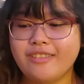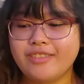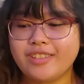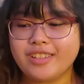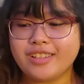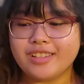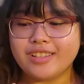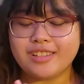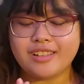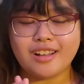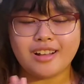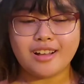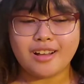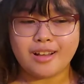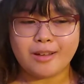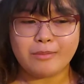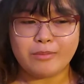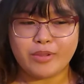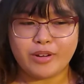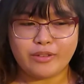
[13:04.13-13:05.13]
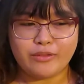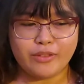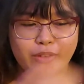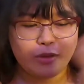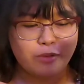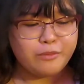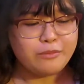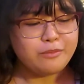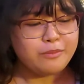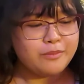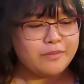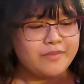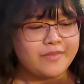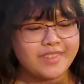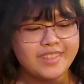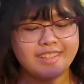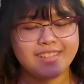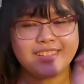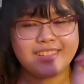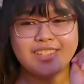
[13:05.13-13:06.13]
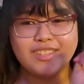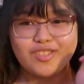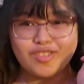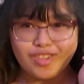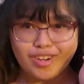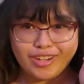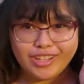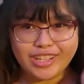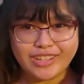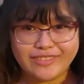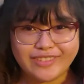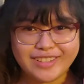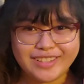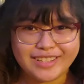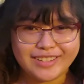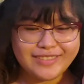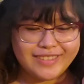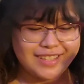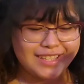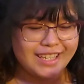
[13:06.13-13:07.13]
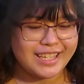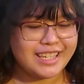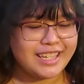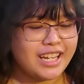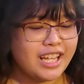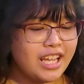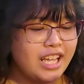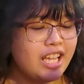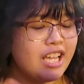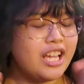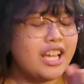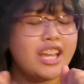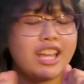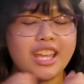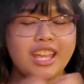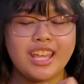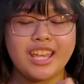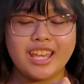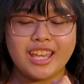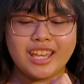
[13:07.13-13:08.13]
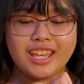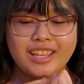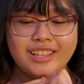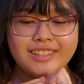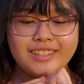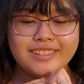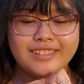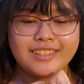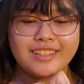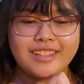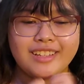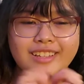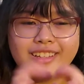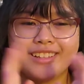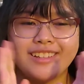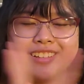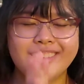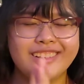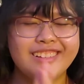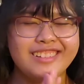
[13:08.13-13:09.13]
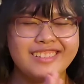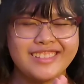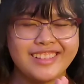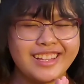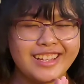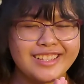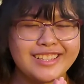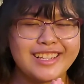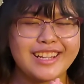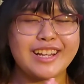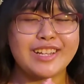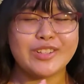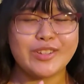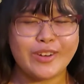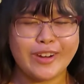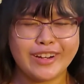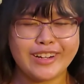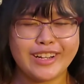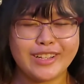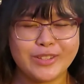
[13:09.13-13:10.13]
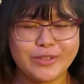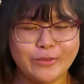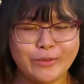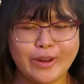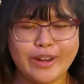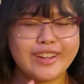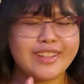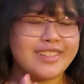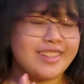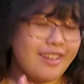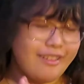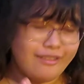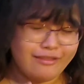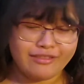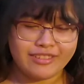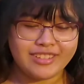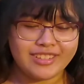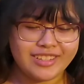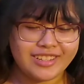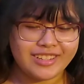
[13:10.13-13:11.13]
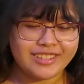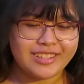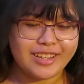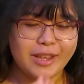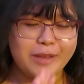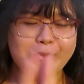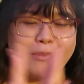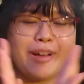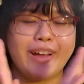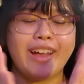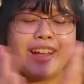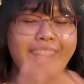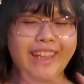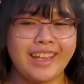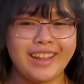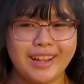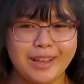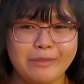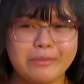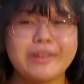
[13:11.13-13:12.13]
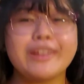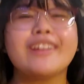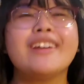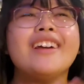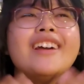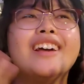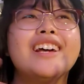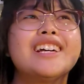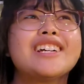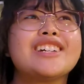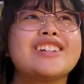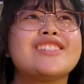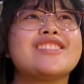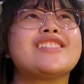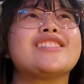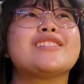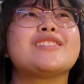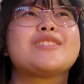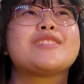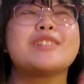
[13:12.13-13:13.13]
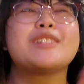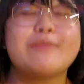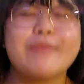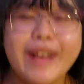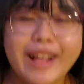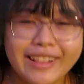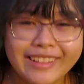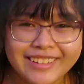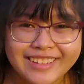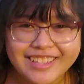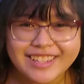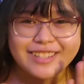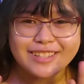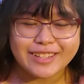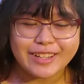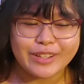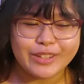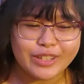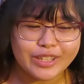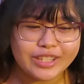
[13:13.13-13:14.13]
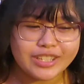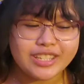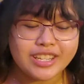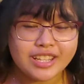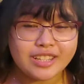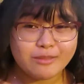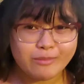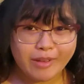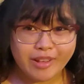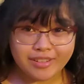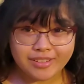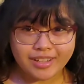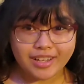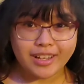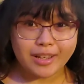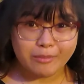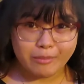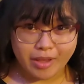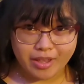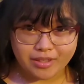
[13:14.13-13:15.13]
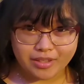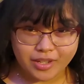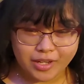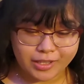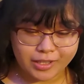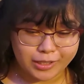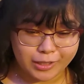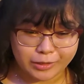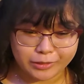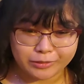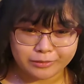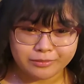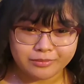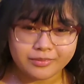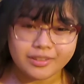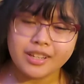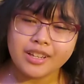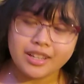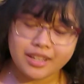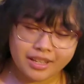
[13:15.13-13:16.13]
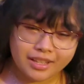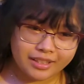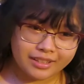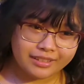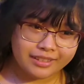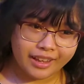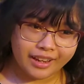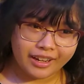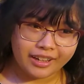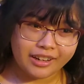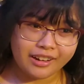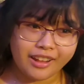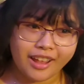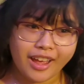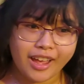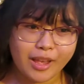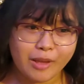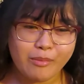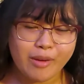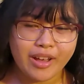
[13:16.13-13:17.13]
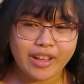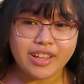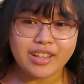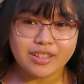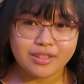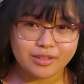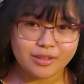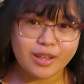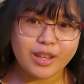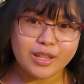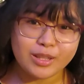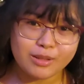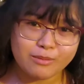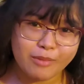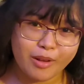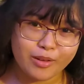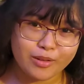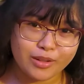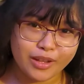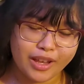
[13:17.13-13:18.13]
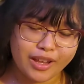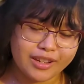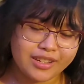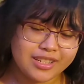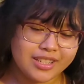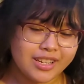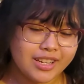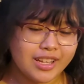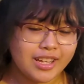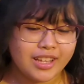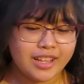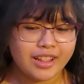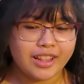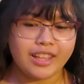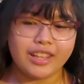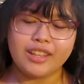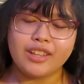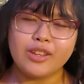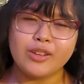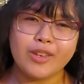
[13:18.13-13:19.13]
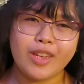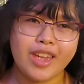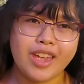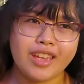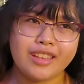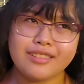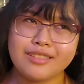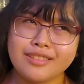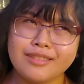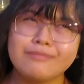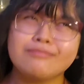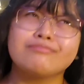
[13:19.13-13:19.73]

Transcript: this perfume, the Star 1117, and like I said, I try not to wear it every single day, but I can't help it because the smell is so good. It smells like a men's cologne, not gonna lie, but it smells good. Like you can't,